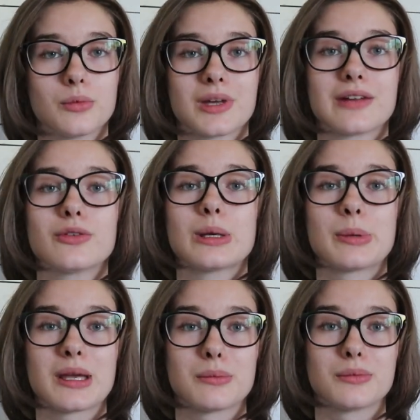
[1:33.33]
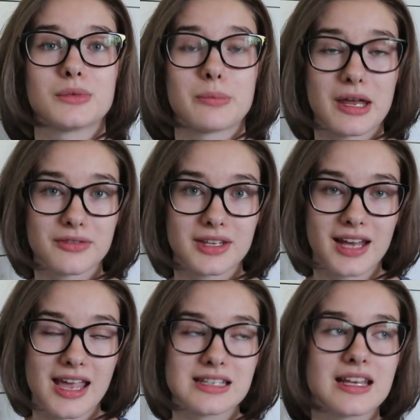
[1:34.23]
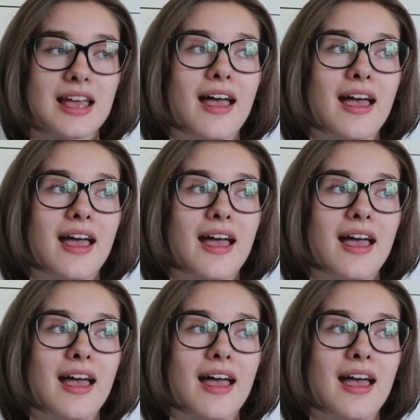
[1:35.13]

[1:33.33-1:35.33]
whenever we put him to bed for the night